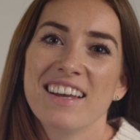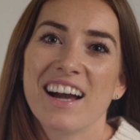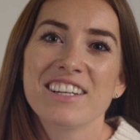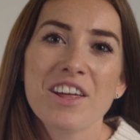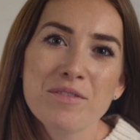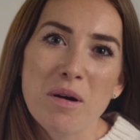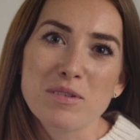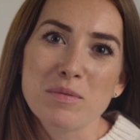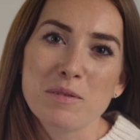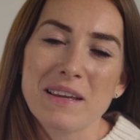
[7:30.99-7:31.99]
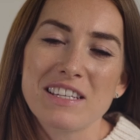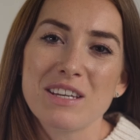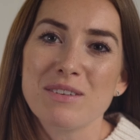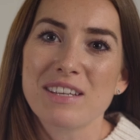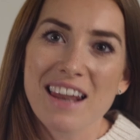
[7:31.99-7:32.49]
Another option would be to
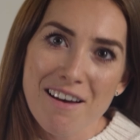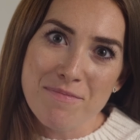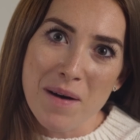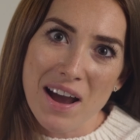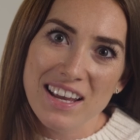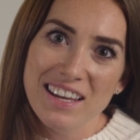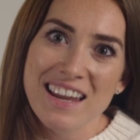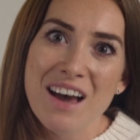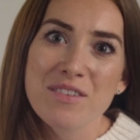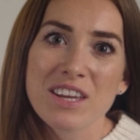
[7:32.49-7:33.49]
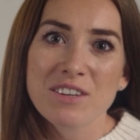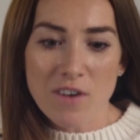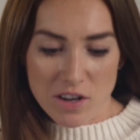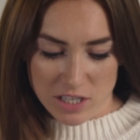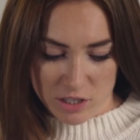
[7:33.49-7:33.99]
use a lav mic. Now, the
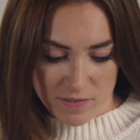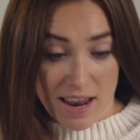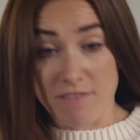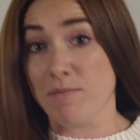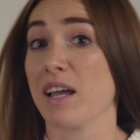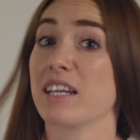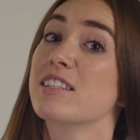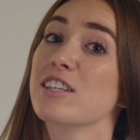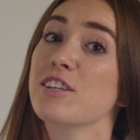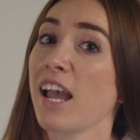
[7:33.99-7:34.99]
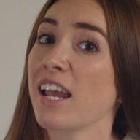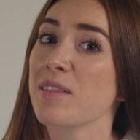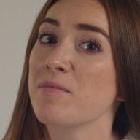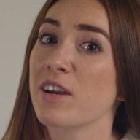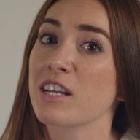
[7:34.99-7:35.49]
advantage of a lav mic is that you can
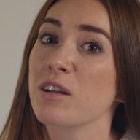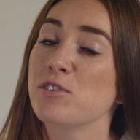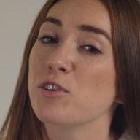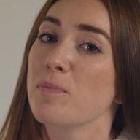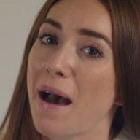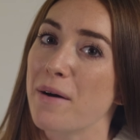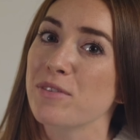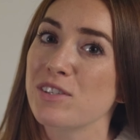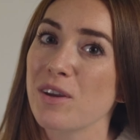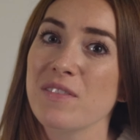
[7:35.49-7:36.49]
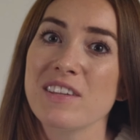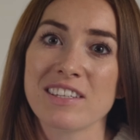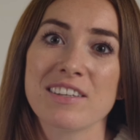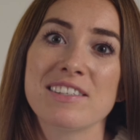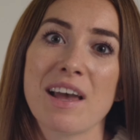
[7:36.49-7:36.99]
get them very close to your mouth, so
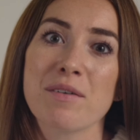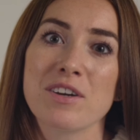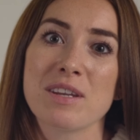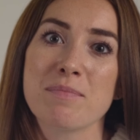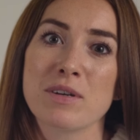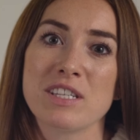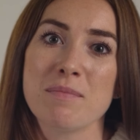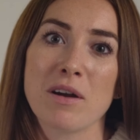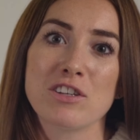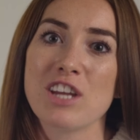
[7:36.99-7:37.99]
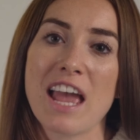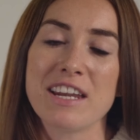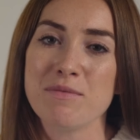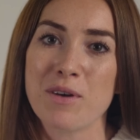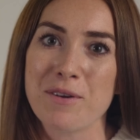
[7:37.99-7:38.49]
this can sound good in pretty much
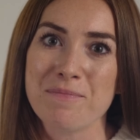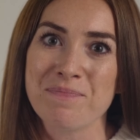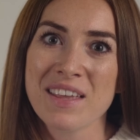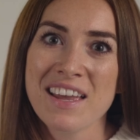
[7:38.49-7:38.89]
any room.